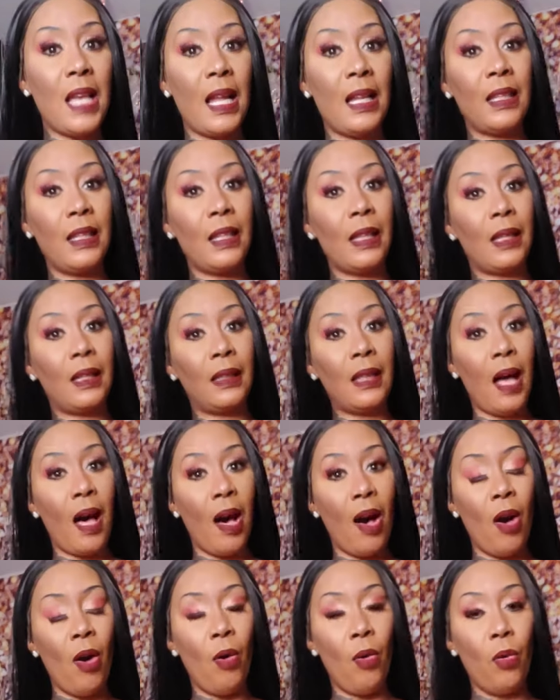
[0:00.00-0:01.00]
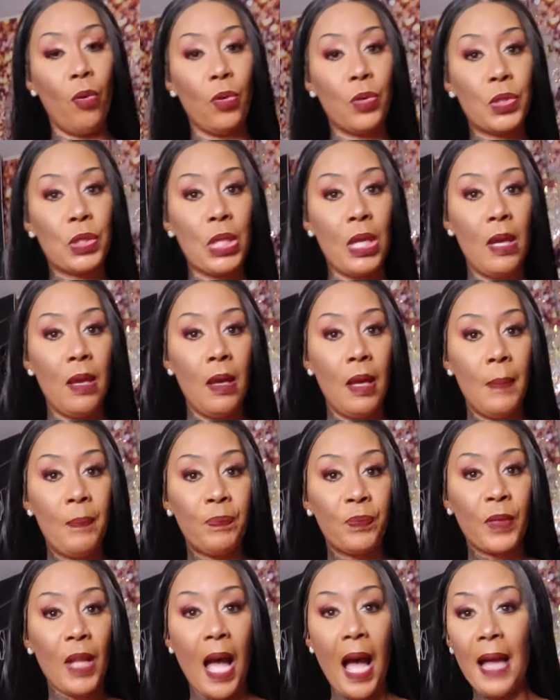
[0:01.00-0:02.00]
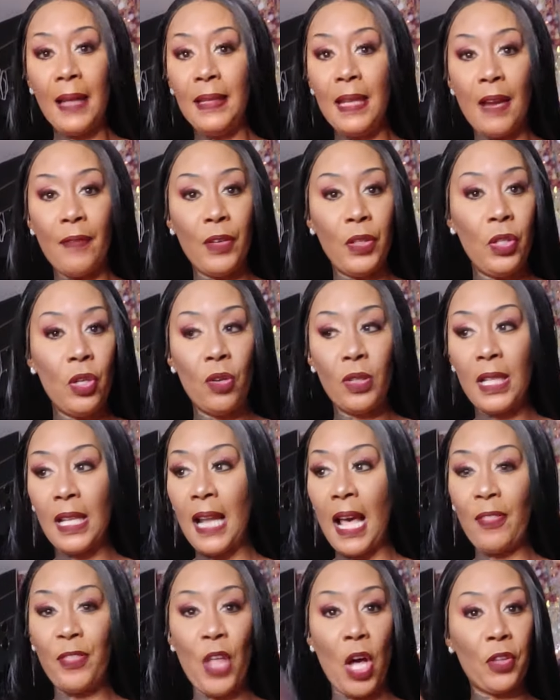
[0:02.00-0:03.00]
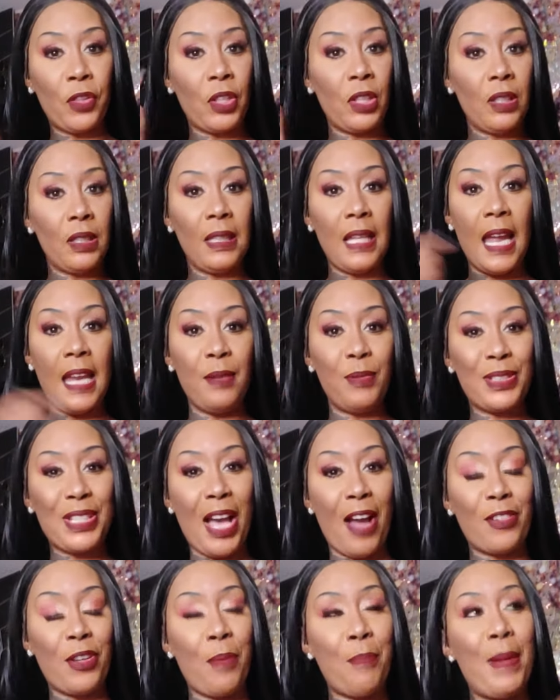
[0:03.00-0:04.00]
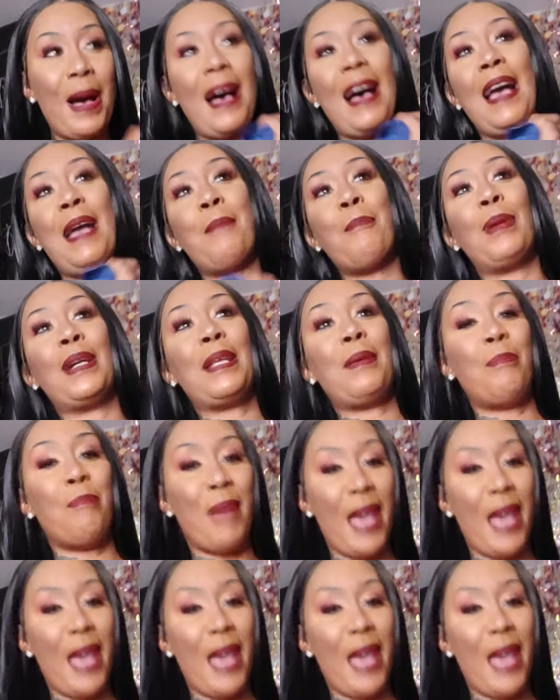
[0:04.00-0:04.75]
selling clothes. I never knew that. I thought the little lady was out of her mind, but it